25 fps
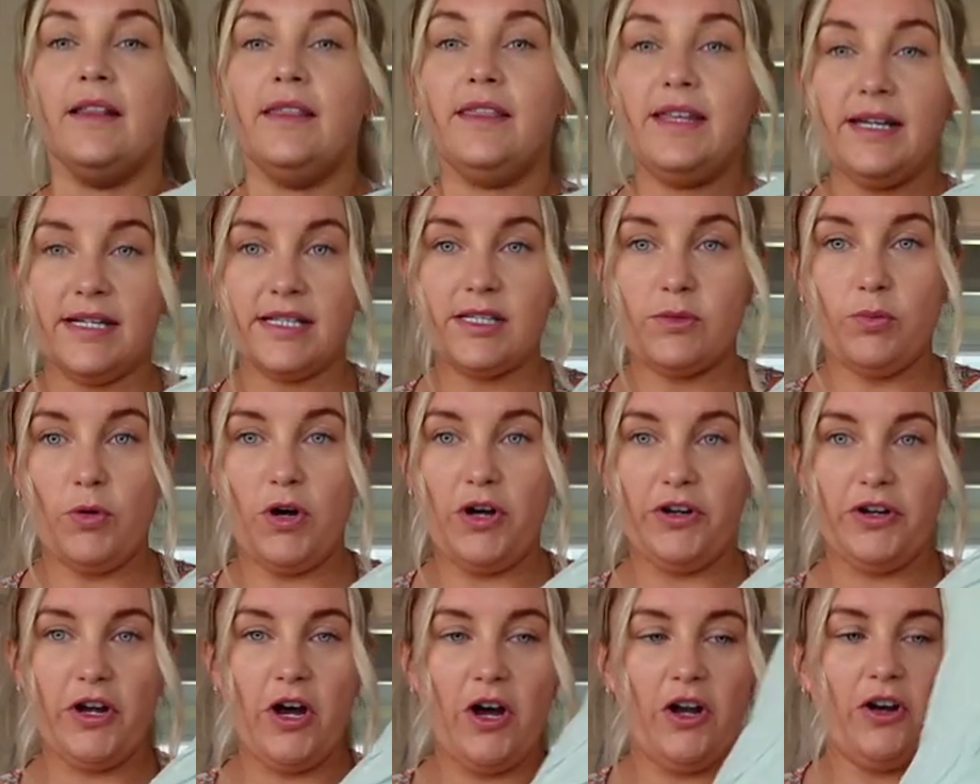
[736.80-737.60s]
this
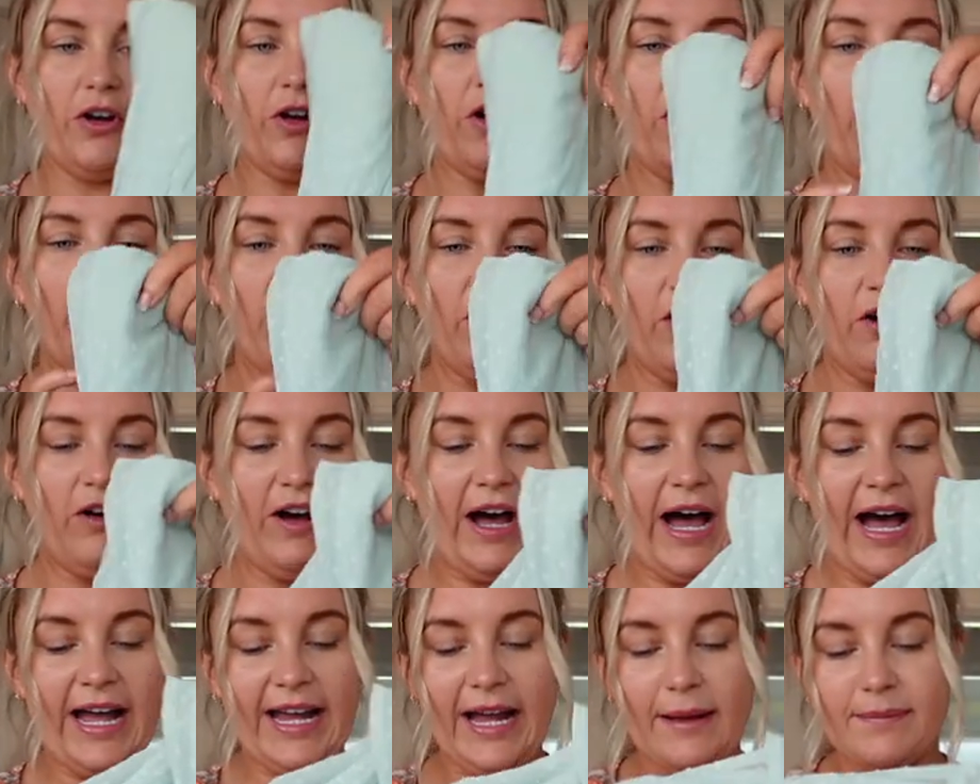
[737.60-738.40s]
one on. Oh,
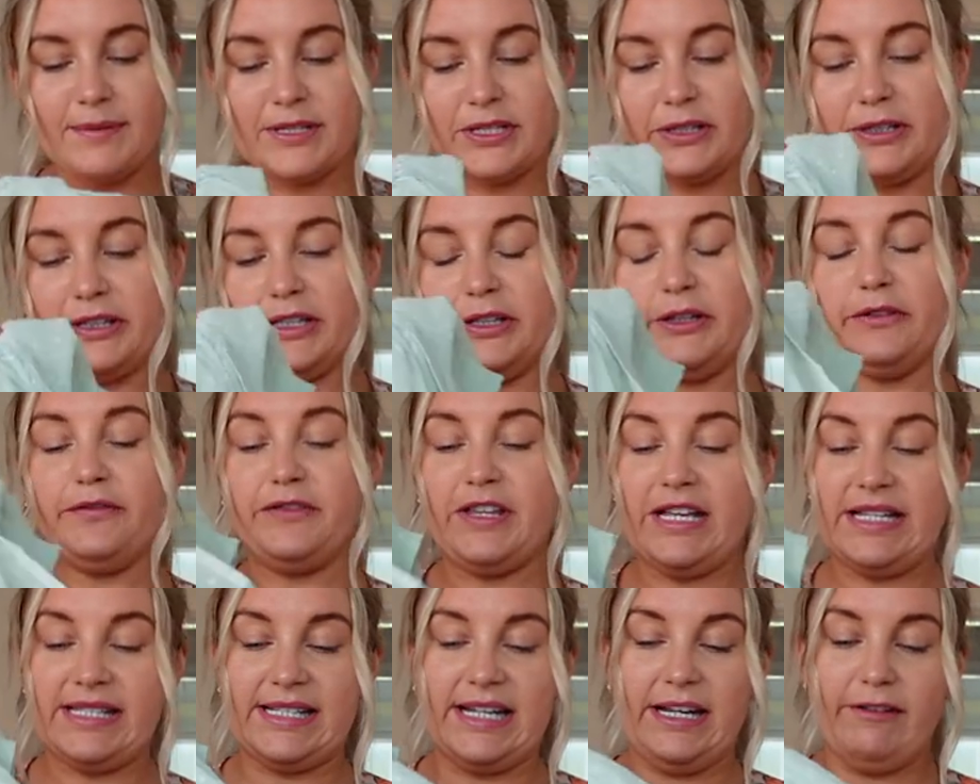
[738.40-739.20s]
I absolutely love
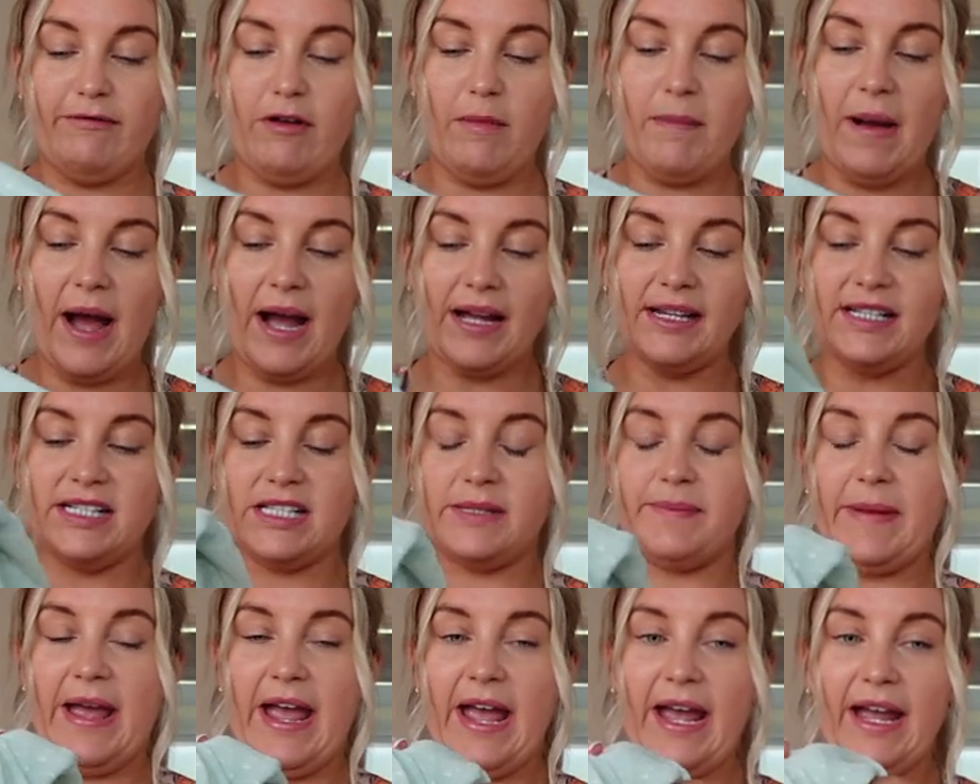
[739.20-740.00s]
this, and it
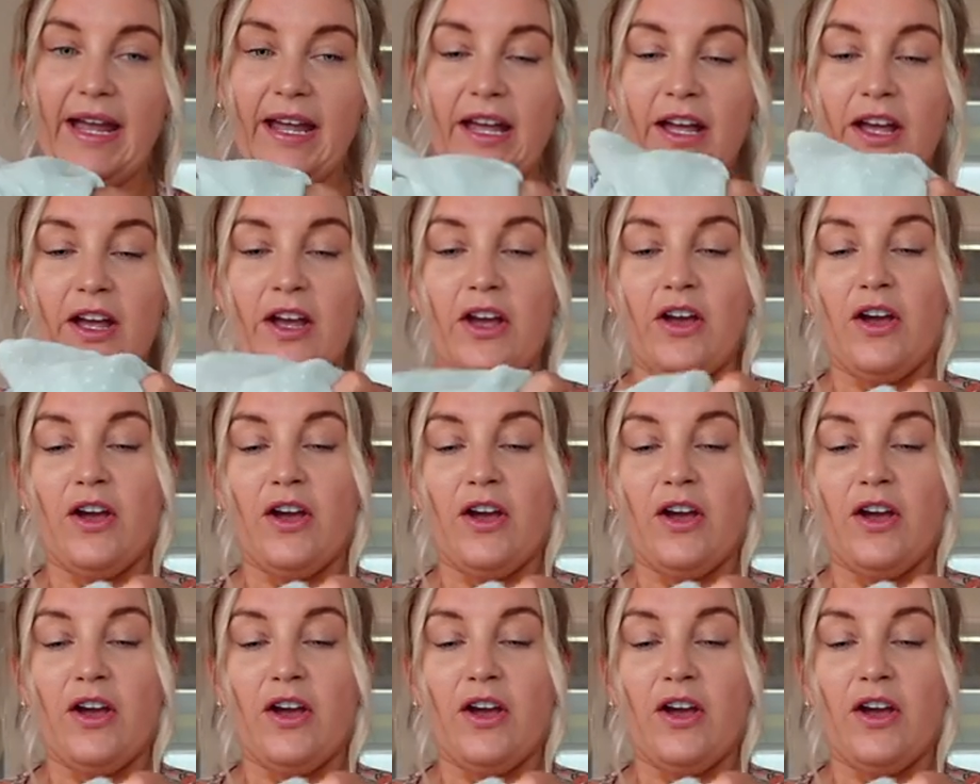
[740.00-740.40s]
reminds me